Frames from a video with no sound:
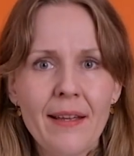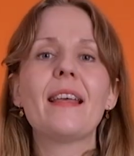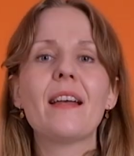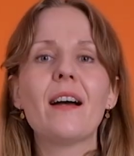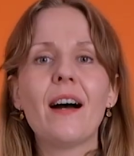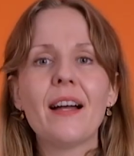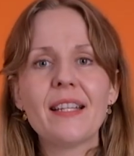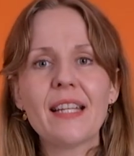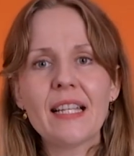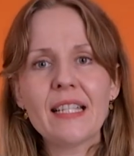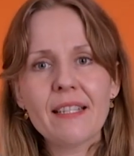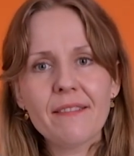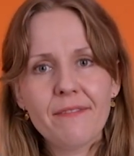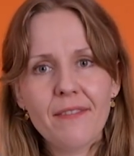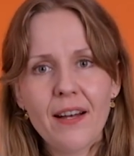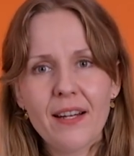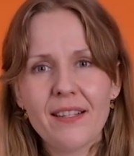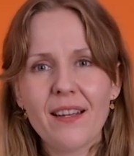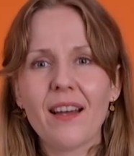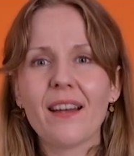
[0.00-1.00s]
They
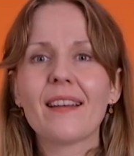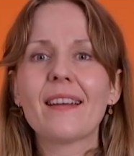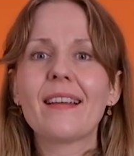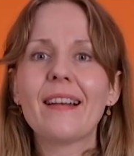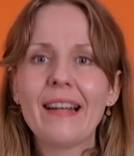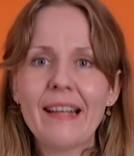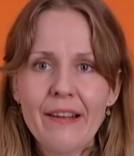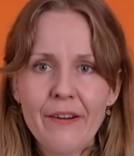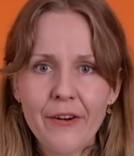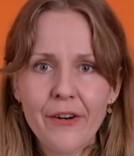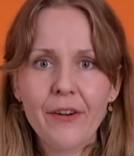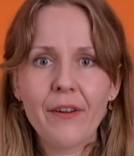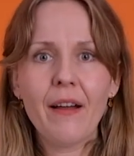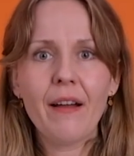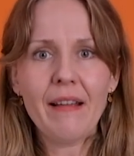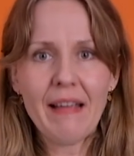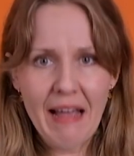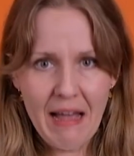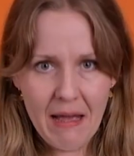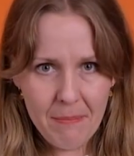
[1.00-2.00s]
identified a clear
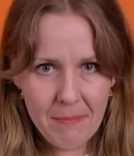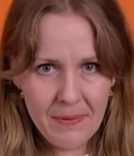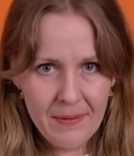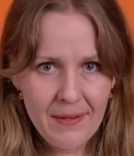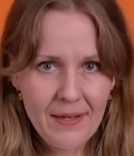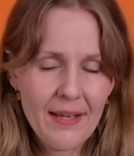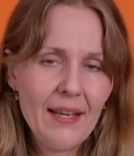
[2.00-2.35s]
gap.